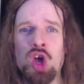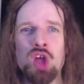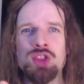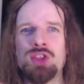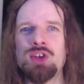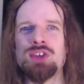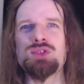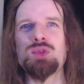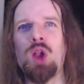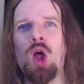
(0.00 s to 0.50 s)

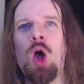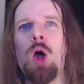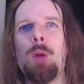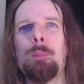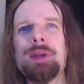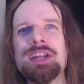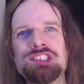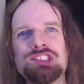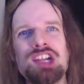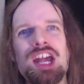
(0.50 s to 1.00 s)
Those would all
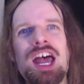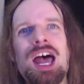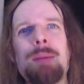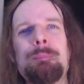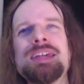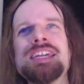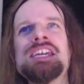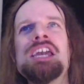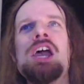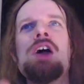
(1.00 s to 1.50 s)
be
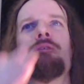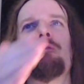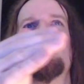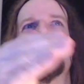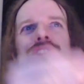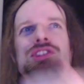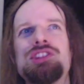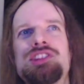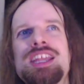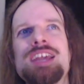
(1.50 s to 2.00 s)
choppy for
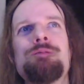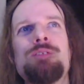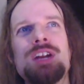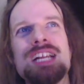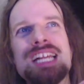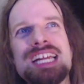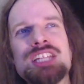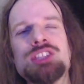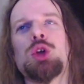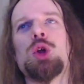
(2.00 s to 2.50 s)

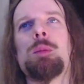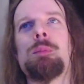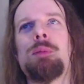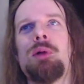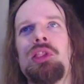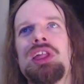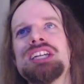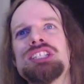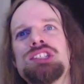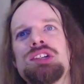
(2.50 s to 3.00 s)
different
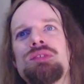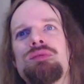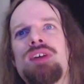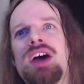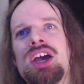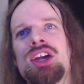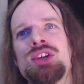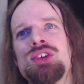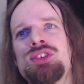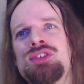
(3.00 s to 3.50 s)
interpolation
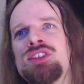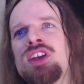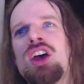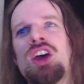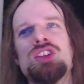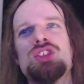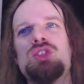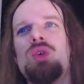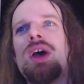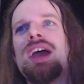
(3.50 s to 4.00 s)
values.
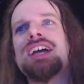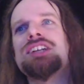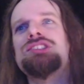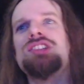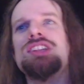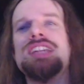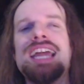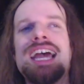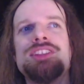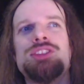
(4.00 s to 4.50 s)
So I
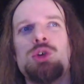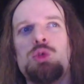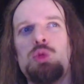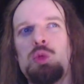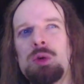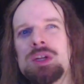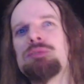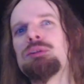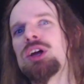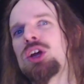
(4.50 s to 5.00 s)
actually had to
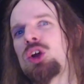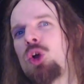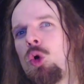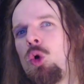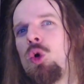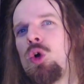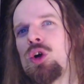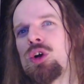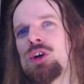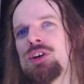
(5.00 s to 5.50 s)

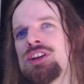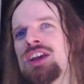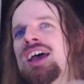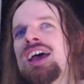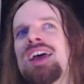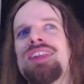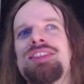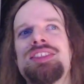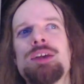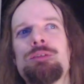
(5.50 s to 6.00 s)
re-record
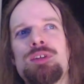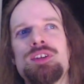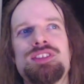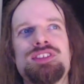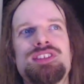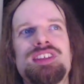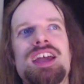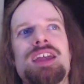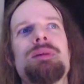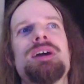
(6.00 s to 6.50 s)
different
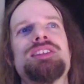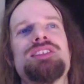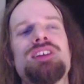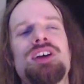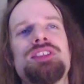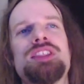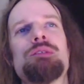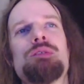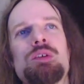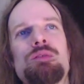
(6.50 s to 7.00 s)
segments
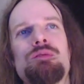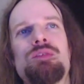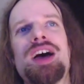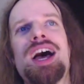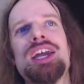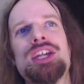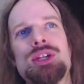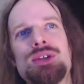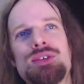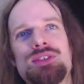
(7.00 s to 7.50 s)
on different
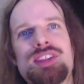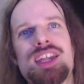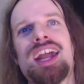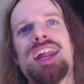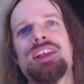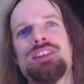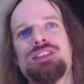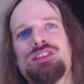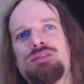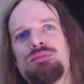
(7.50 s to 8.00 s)
values to
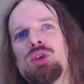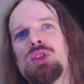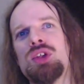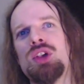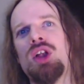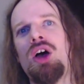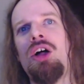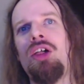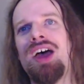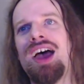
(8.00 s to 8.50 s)
kind of smooth it
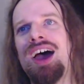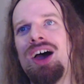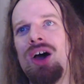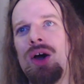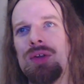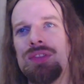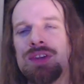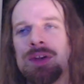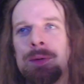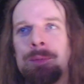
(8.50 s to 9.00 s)
all
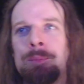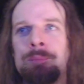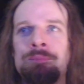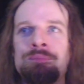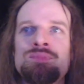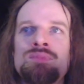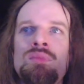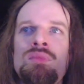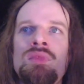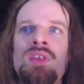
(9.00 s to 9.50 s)
out.
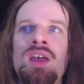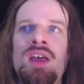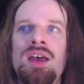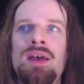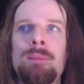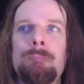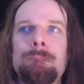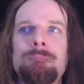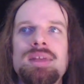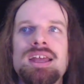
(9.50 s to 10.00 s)

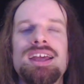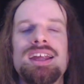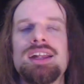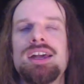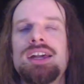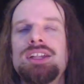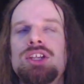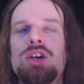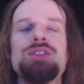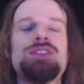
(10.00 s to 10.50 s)
And
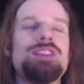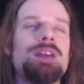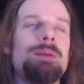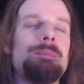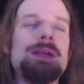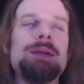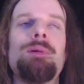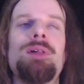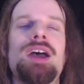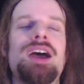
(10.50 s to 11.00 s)
I know some
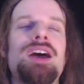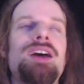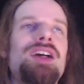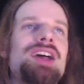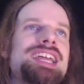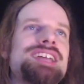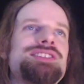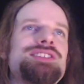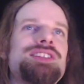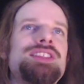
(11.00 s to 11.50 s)
people, I'll
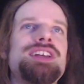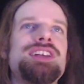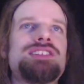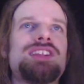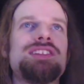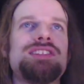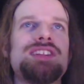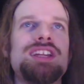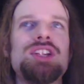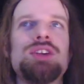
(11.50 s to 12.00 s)
answer this
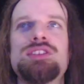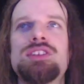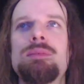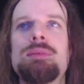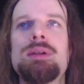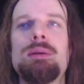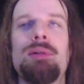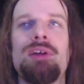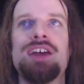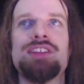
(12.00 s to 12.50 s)
because I know some
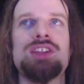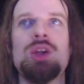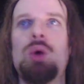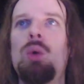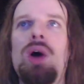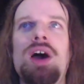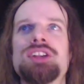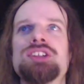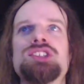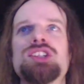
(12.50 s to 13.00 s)
people are asking,
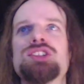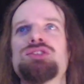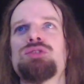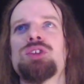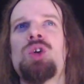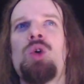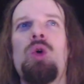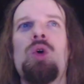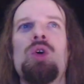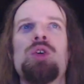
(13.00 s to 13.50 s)
why don't you just
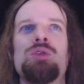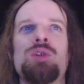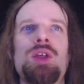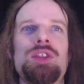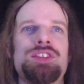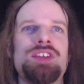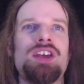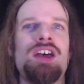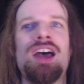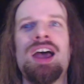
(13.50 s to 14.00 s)
record real
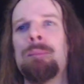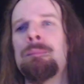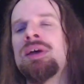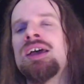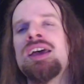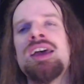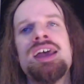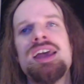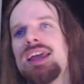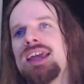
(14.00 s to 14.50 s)
time?
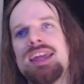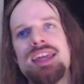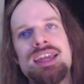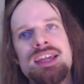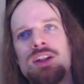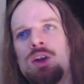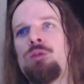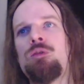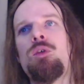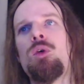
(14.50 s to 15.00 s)

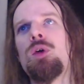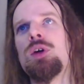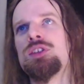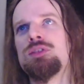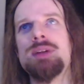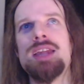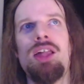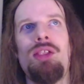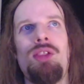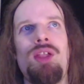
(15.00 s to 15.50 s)
It affords
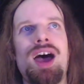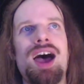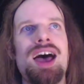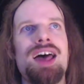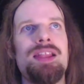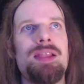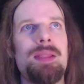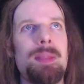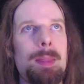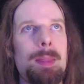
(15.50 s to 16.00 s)
me a lot.